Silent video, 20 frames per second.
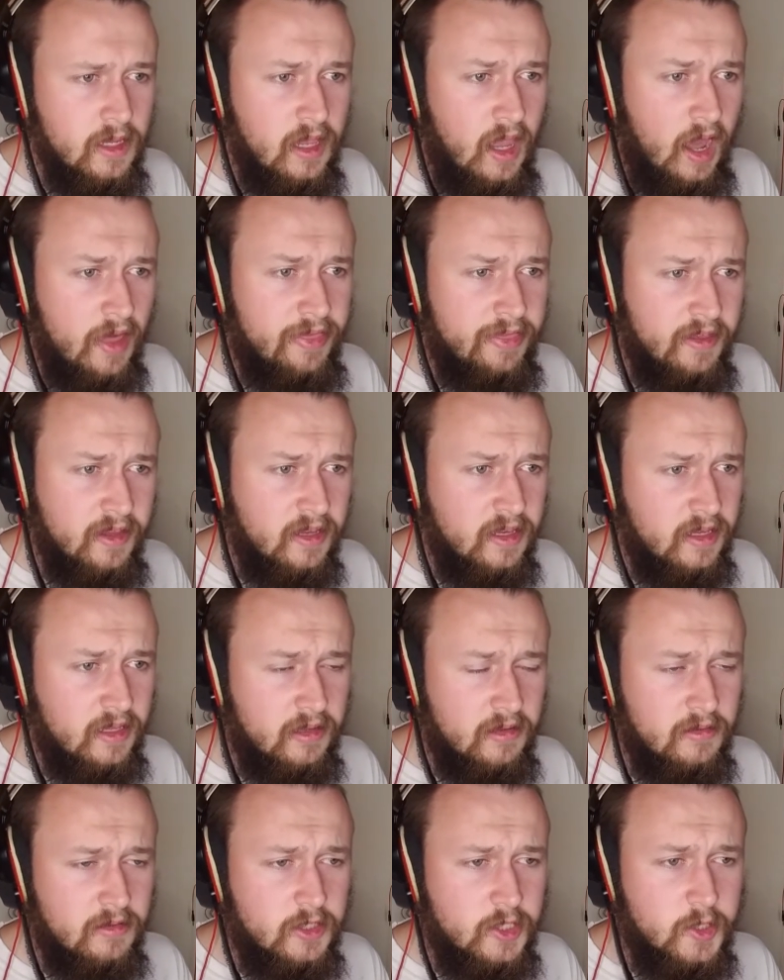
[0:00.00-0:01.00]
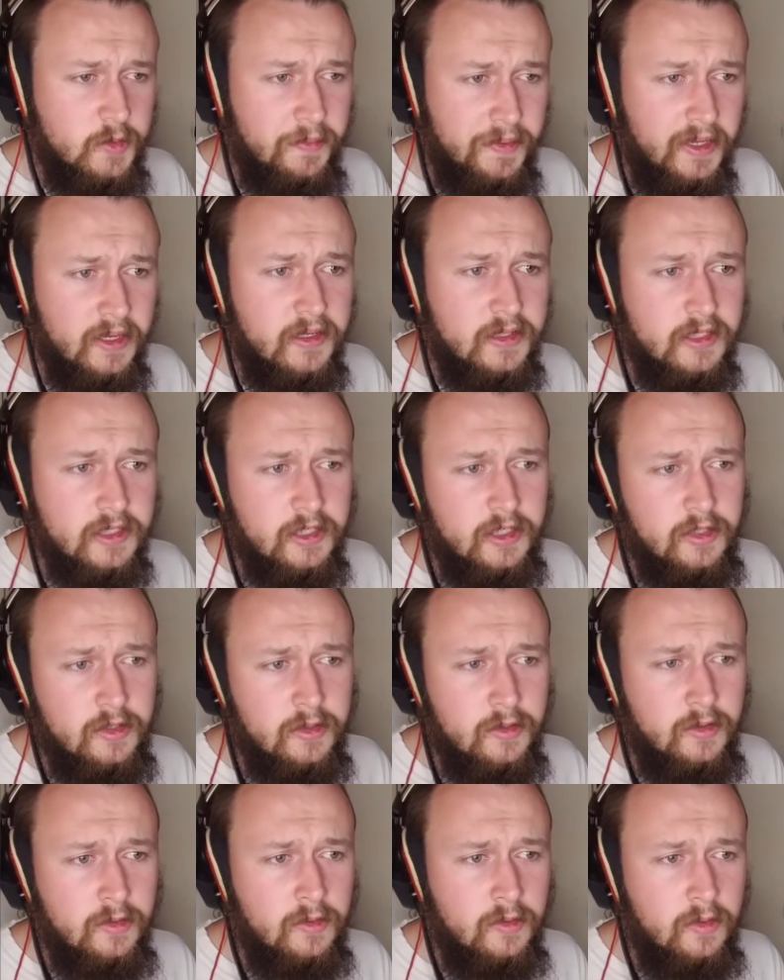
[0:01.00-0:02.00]
I think it speaks
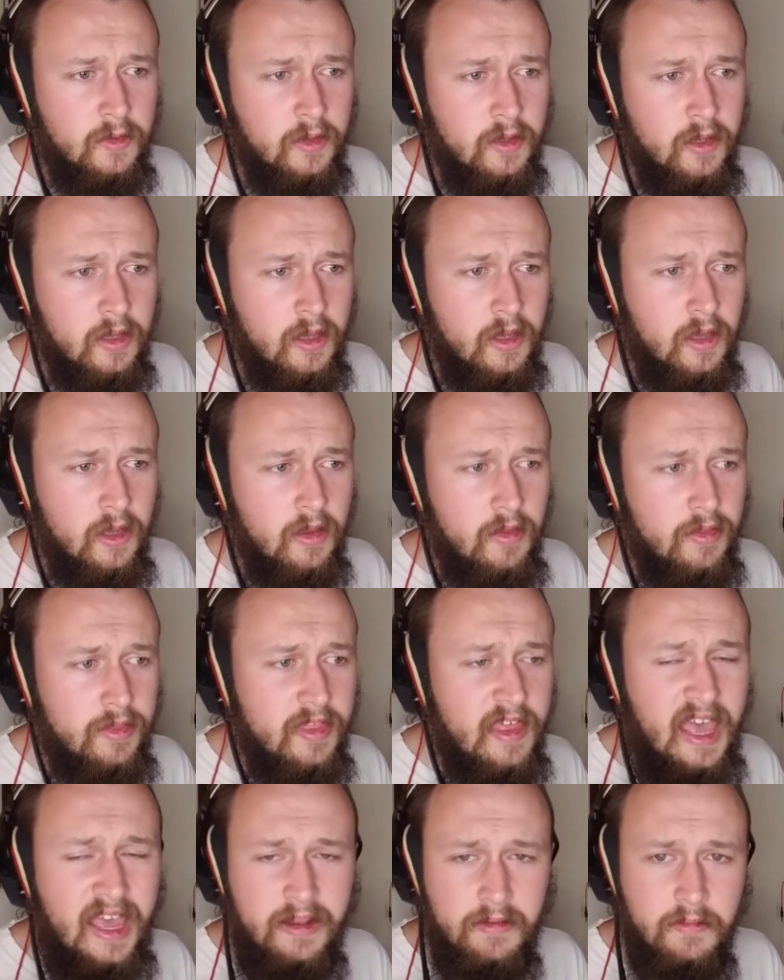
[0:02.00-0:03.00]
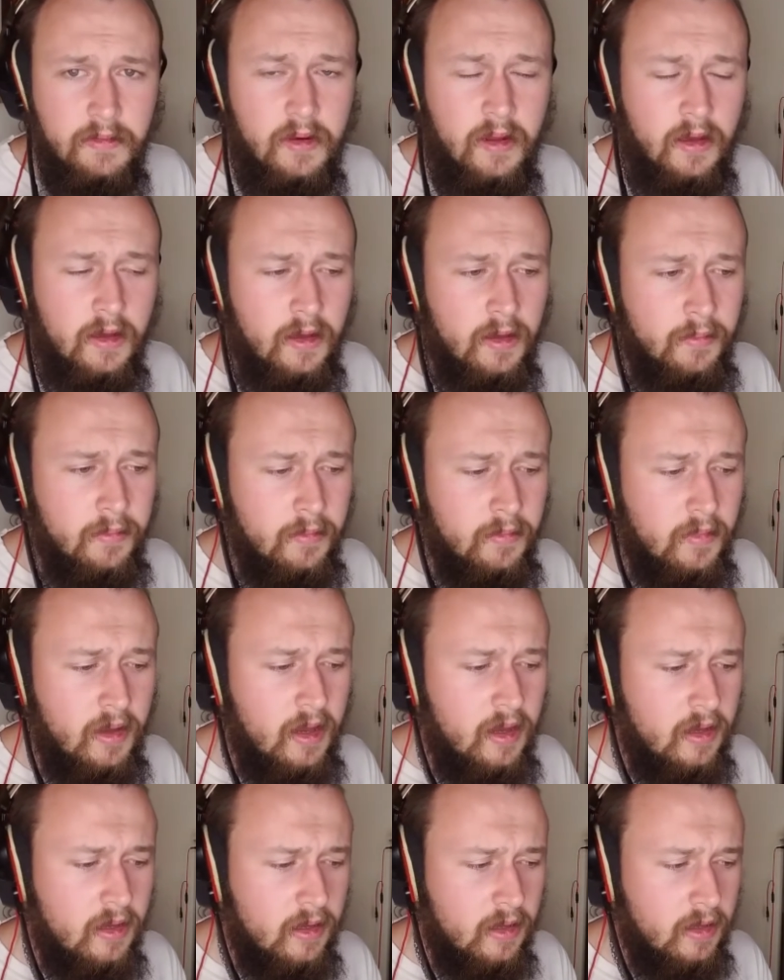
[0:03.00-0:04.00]
to that um,
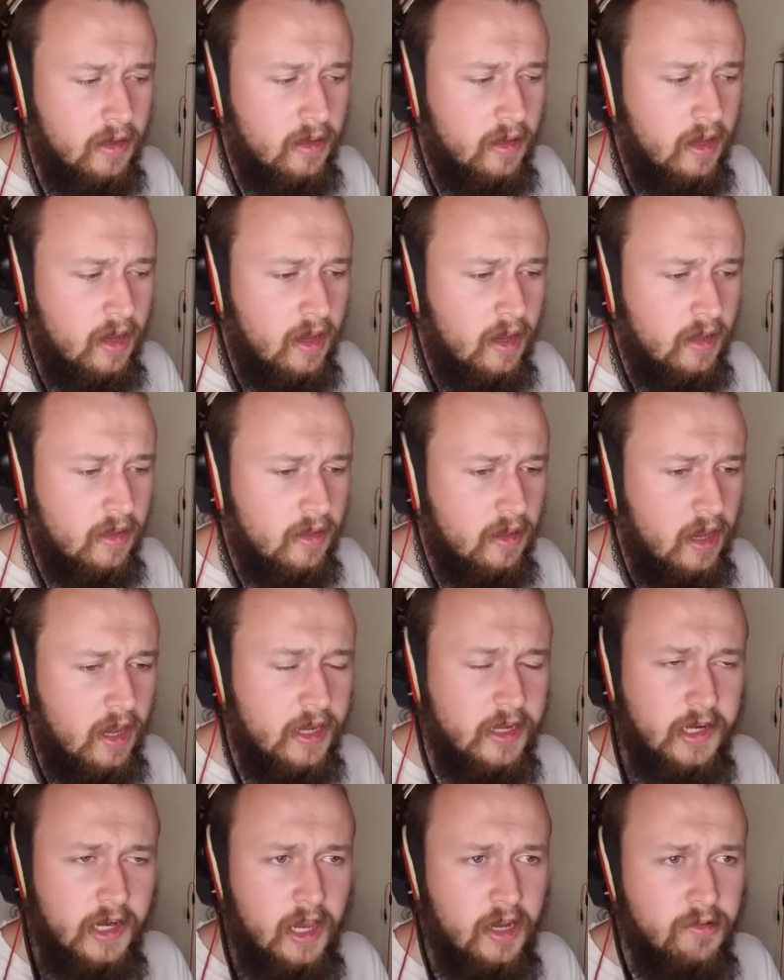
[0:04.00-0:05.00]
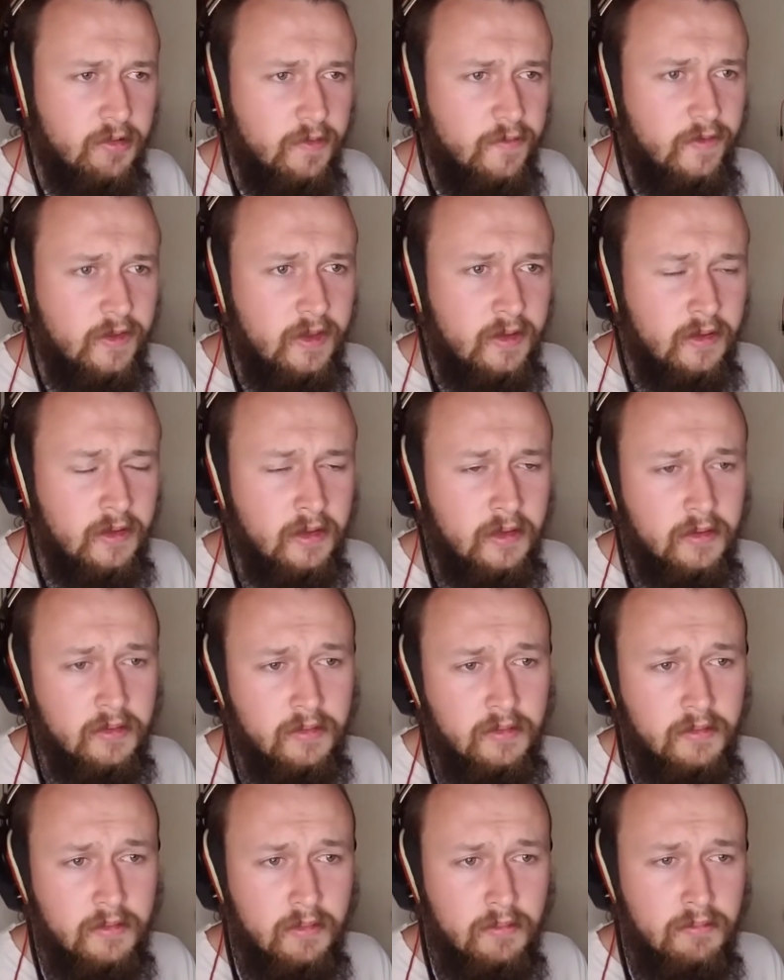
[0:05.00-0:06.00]
uh, iconography
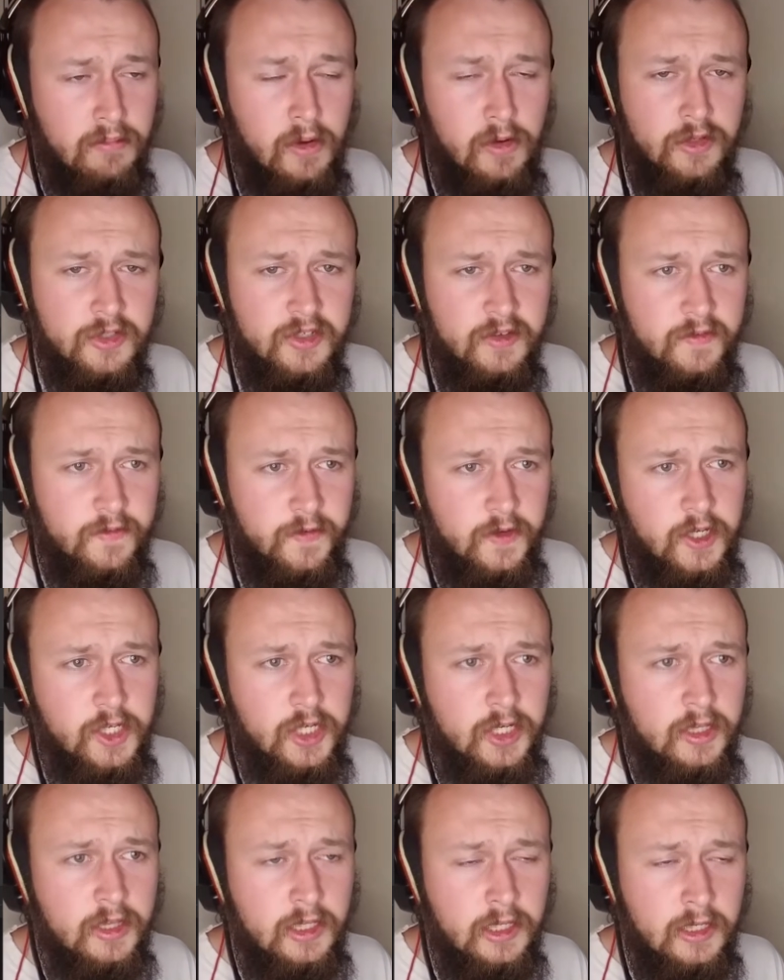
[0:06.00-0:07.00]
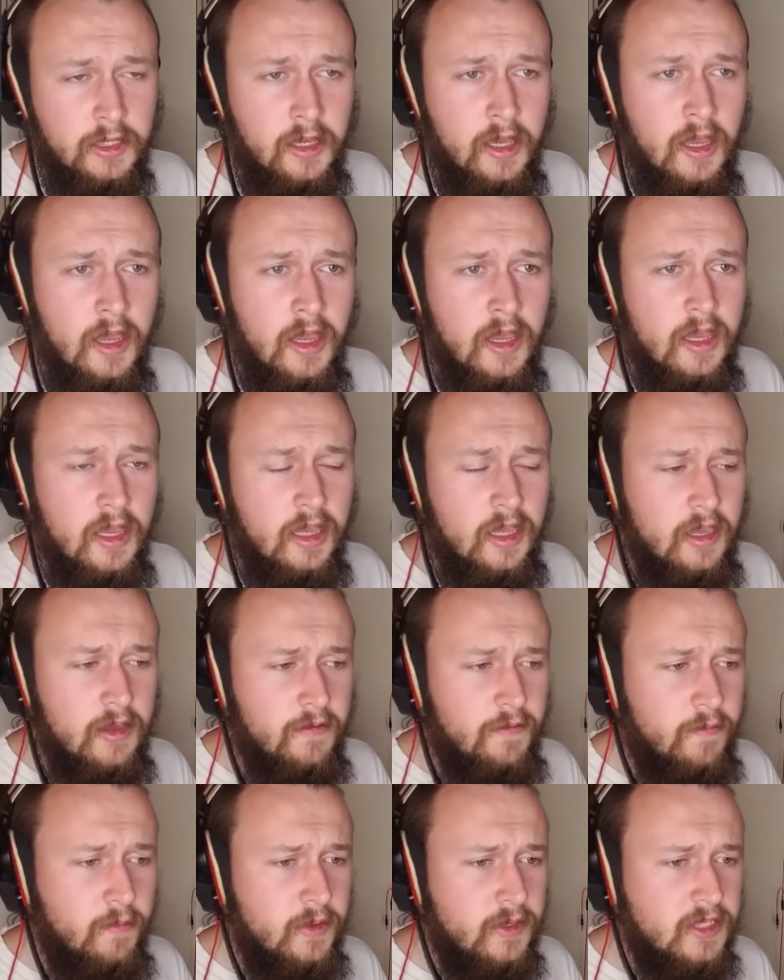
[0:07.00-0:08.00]
most efficiently
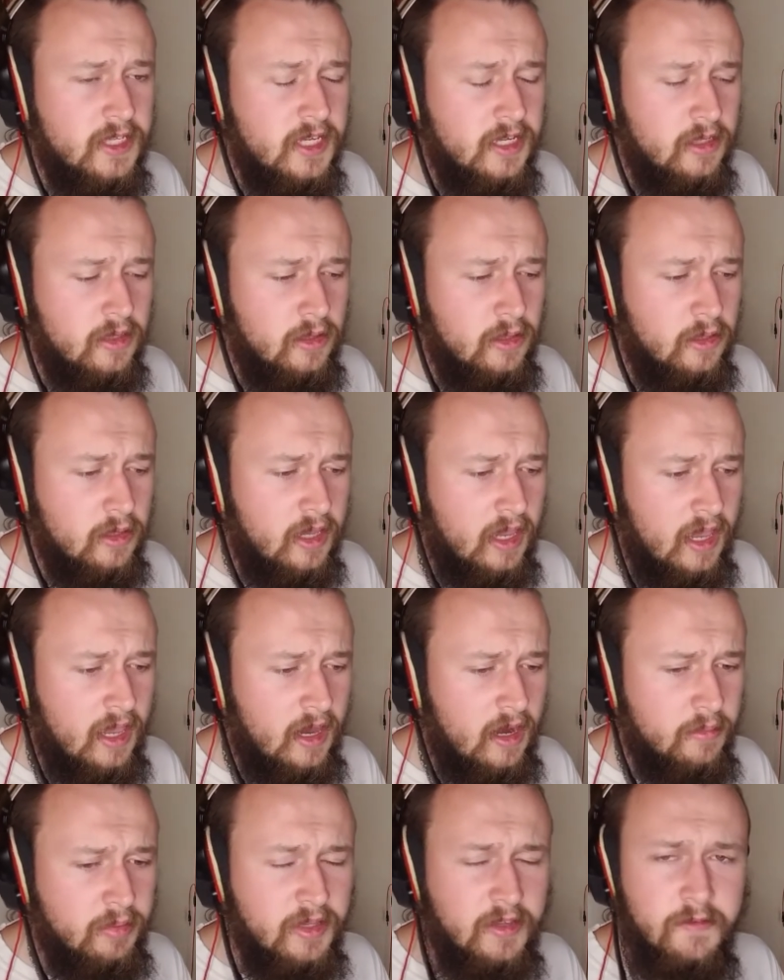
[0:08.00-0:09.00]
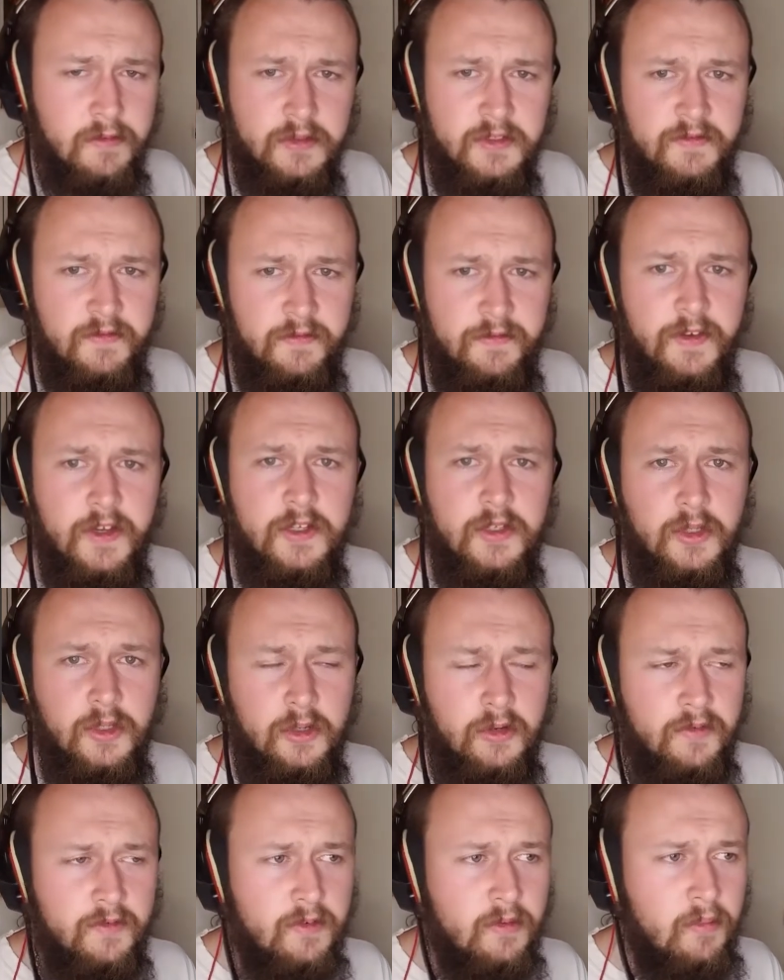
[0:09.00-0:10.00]
if we take a look at, I believe it's
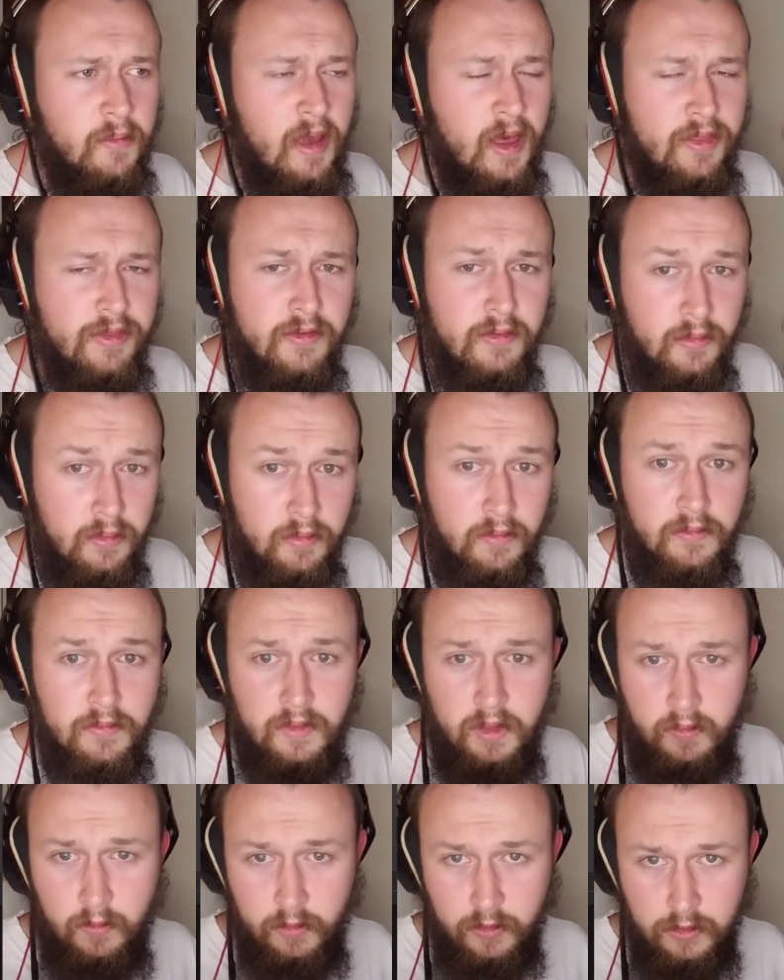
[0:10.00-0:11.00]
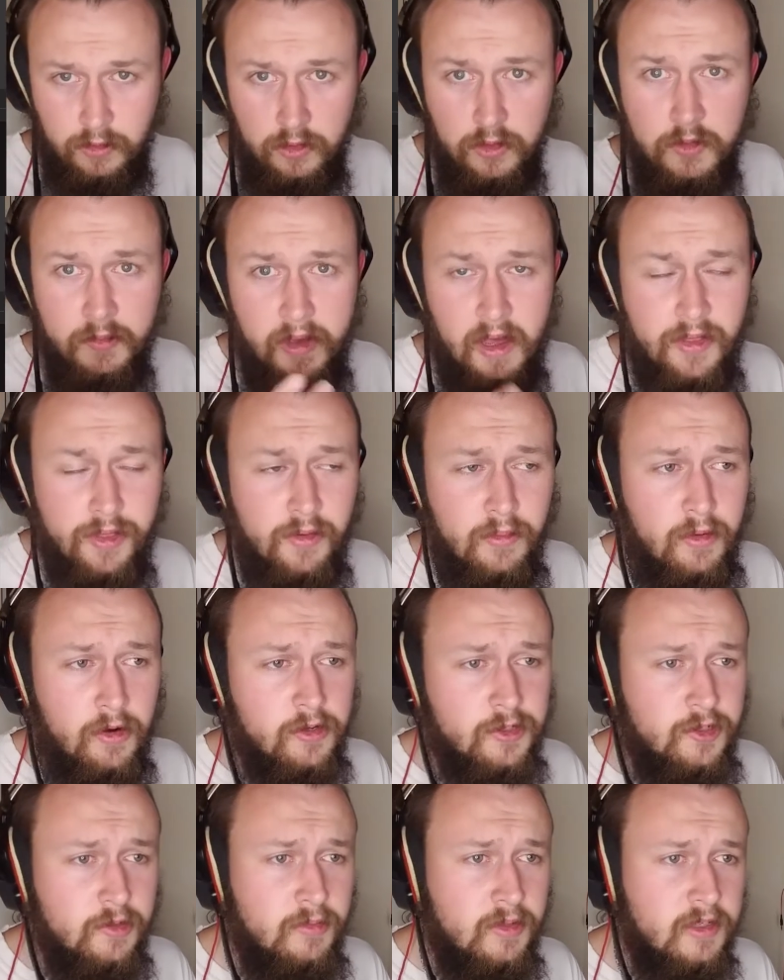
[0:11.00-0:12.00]
Victor from Matthew, and we'll use Matthew
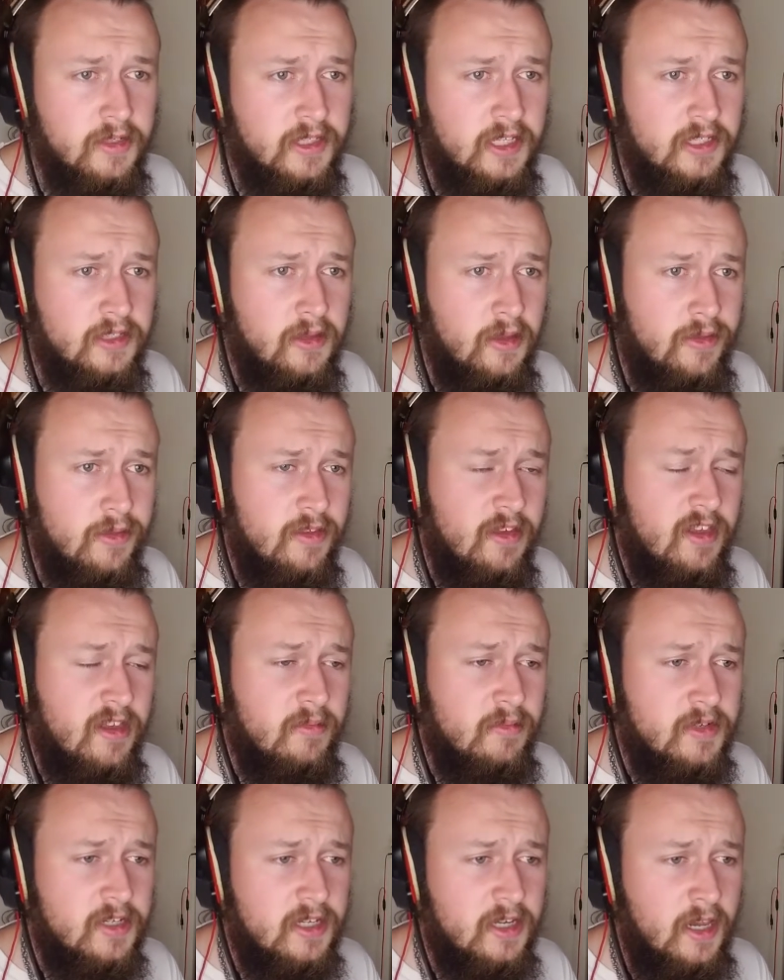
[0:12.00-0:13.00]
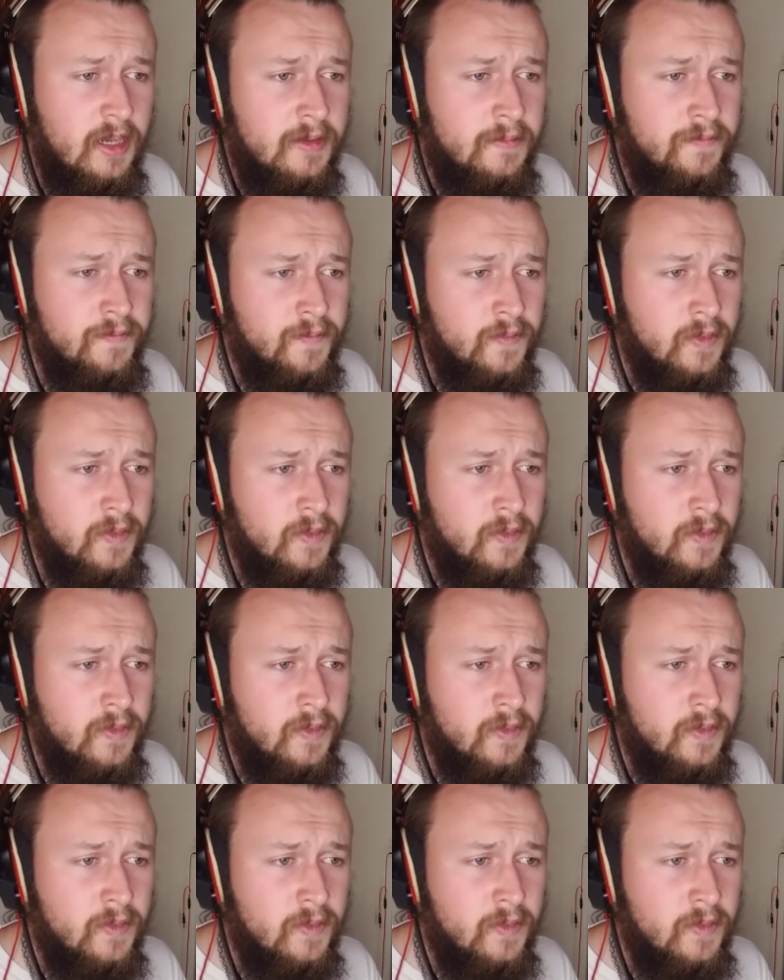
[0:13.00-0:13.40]
Mercer because that's the theme today.